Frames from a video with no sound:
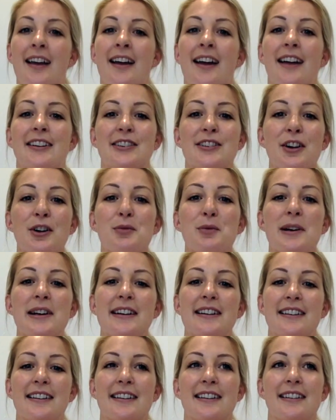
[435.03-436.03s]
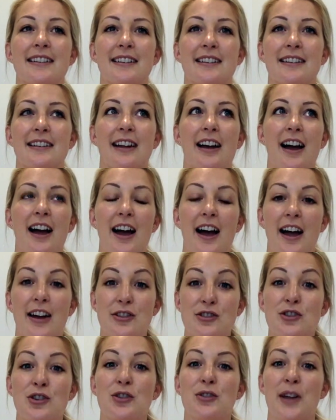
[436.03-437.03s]
And you know when I
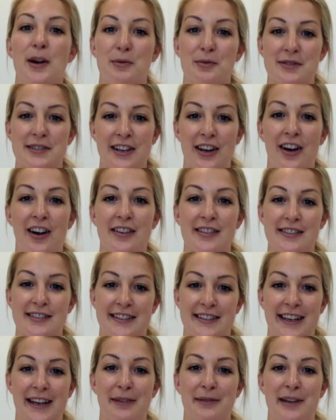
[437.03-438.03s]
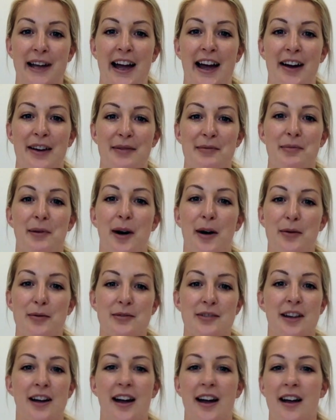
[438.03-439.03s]
knew that was the answer deep down, but I
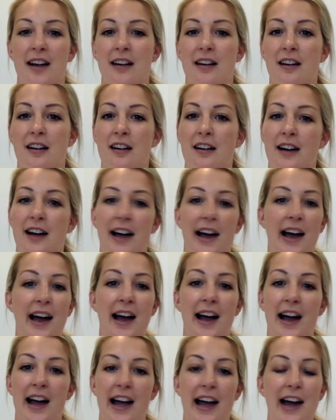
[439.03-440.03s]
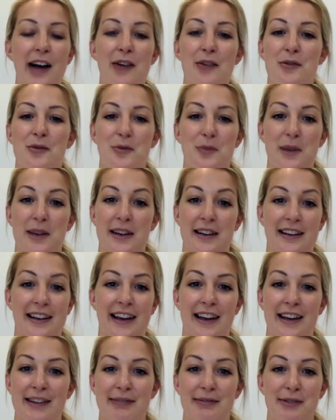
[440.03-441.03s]
was like, oh, how are we going to
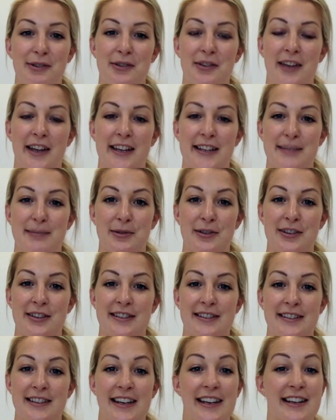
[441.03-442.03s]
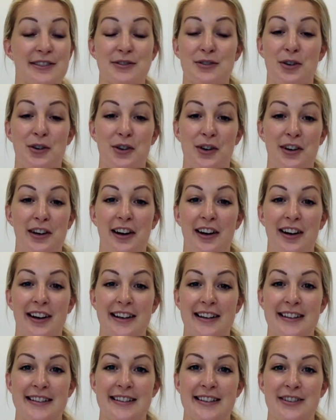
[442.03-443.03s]
get through this? Because he's not going to
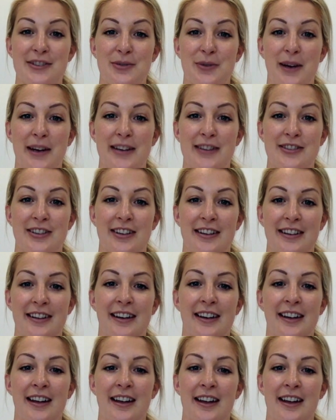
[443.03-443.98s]
like the situation.